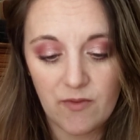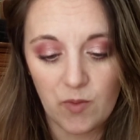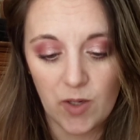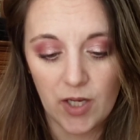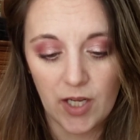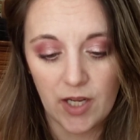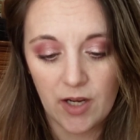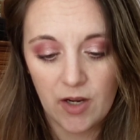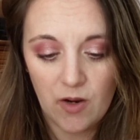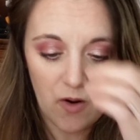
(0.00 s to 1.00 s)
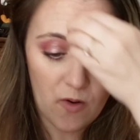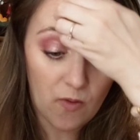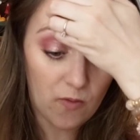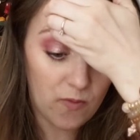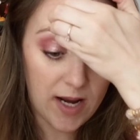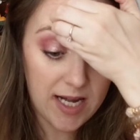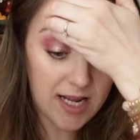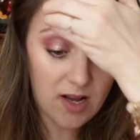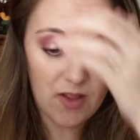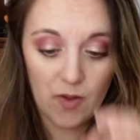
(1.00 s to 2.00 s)
of wood
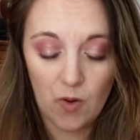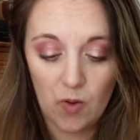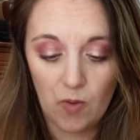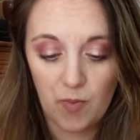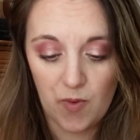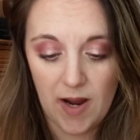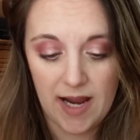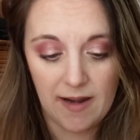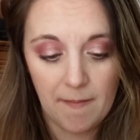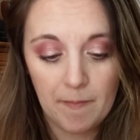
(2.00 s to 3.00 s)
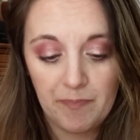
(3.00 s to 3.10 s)
raining on the whole parade.